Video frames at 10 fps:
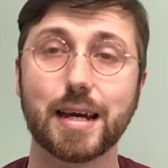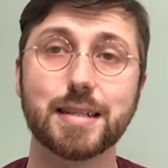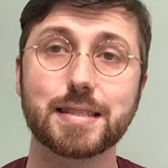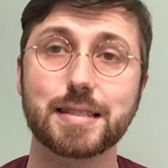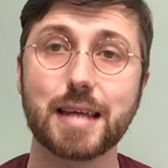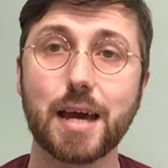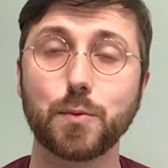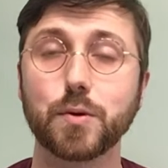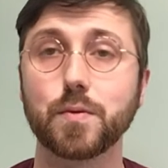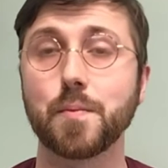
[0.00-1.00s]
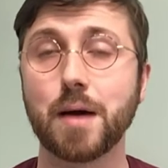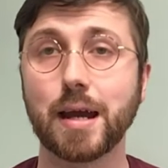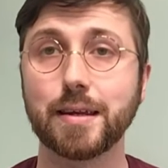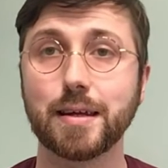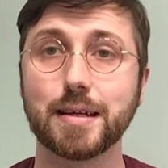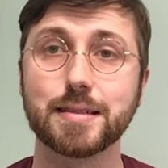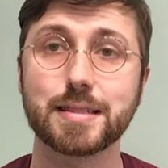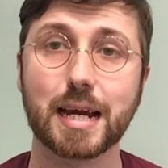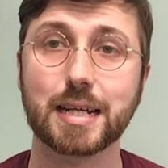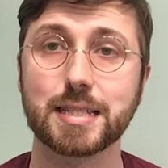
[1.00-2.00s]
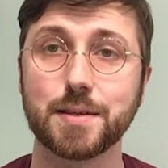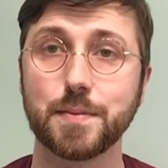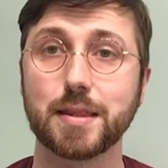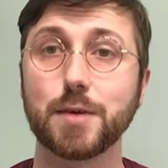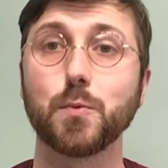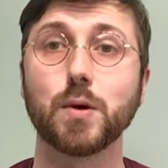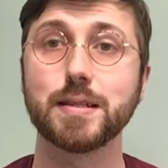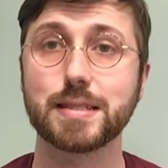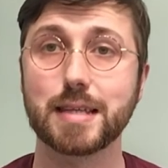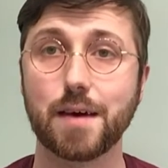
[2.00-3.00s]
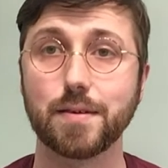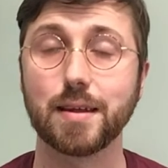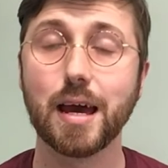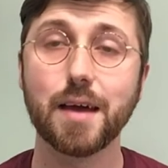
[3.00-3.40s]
Instead, we're reminded in 2 Timothy 1:7